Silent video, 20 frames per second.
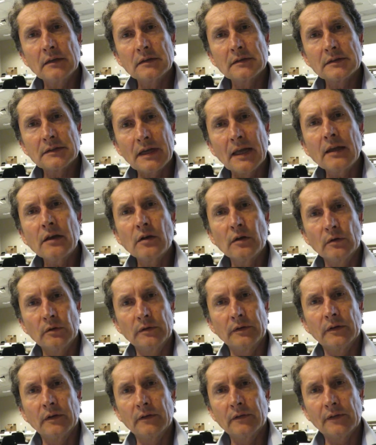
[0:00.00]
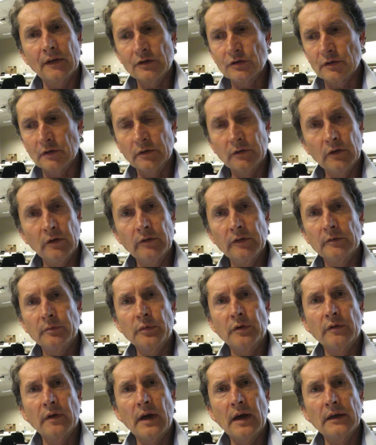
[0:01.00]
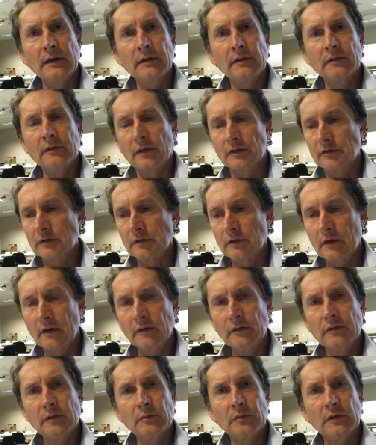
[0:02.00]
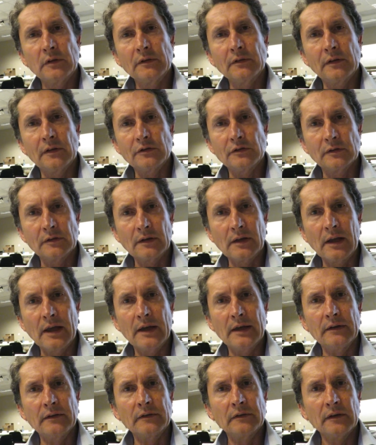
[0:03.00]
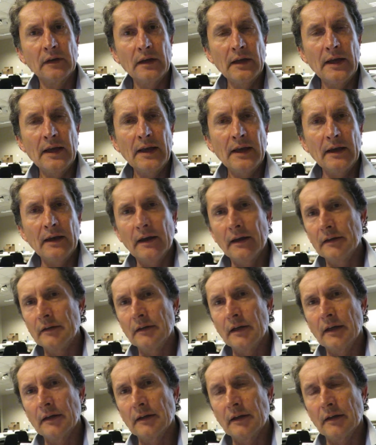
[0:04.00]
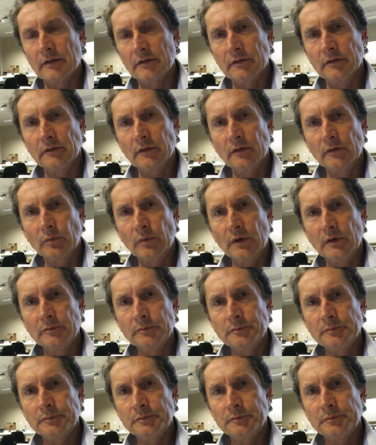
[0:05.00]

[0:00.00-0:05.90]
stakeholders, such as service providers, such as customers, such as clients, and others as well.